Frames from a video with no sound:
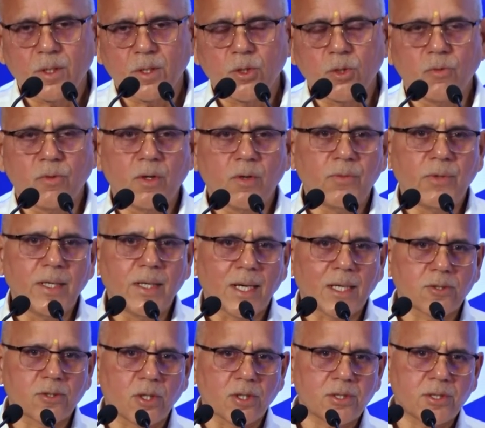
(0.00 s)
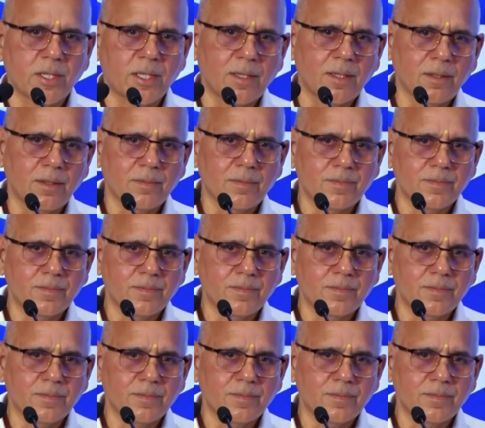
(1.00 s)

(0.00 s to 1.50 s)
You will feel exhausted